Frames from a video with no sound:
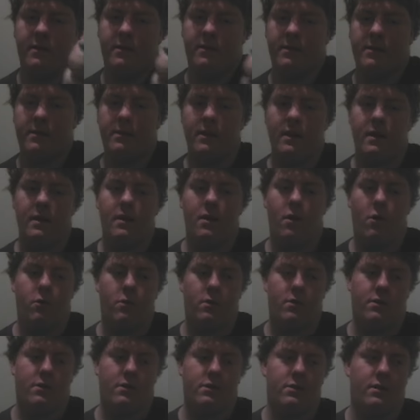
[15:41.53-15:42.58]
to C
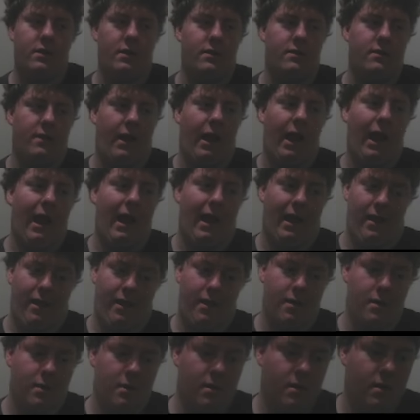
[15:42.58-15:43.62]
or C to A.
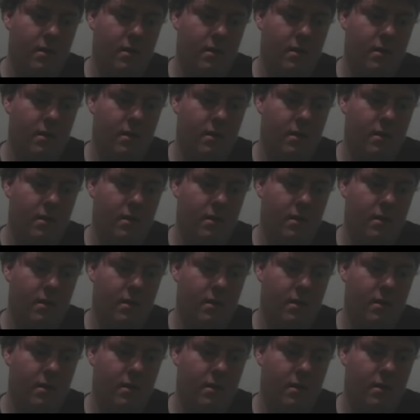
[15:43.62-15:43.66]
